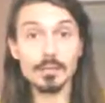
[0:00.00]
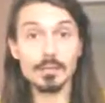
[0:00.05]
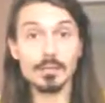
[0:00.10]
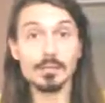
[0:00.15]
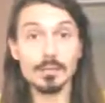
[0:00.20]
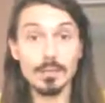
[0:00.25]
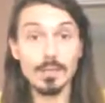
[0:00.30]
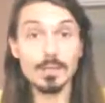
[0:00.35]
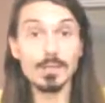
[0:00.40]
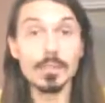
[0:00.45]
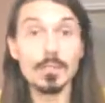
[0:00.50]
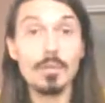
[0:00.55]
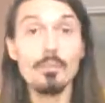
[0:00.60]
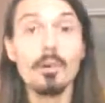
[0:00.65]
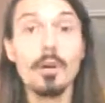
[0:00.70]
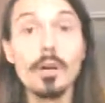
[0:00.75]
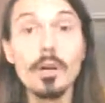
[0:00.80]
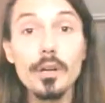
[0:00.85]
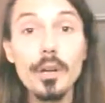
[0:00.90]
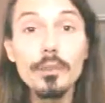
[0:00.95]
to be
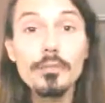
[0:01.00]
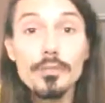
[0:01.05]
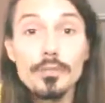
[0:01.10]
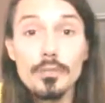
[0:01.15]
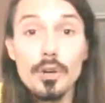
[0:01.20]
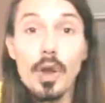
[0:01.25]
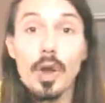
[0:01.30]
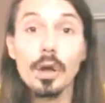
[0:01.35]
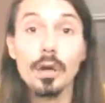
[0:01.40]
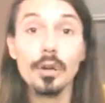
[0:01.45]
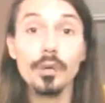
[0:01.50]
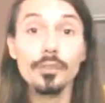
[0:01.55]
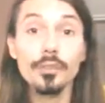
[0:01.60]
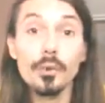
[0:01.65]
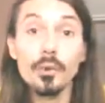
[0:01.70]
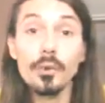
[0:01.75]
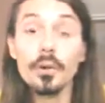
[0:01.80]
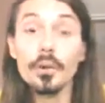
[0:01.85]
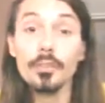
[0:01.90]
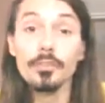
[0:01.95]
somewhere of strong,
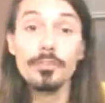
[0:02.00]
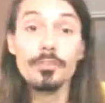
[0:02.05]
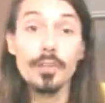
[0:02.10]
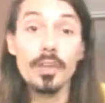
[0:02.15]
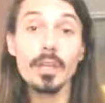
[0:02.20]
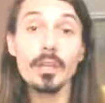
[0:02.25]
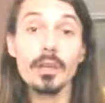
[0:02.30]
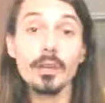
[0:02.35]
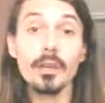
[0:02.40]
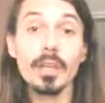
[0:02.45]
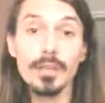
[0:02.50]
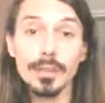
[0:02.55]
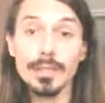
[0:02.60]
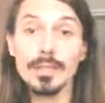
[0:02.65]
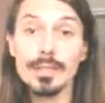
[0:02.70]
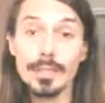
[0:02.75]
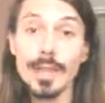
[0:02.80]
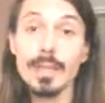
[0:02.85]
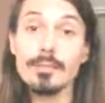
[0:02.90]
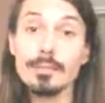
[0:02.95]
authoritative figure in
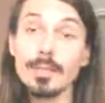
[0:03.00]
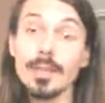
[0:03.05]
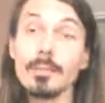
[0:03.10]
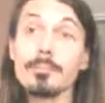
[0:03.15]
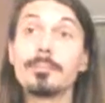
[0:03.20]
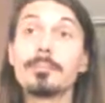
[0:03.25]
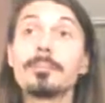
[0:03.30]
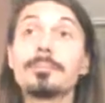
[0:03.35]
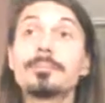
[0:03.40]
this lifetime.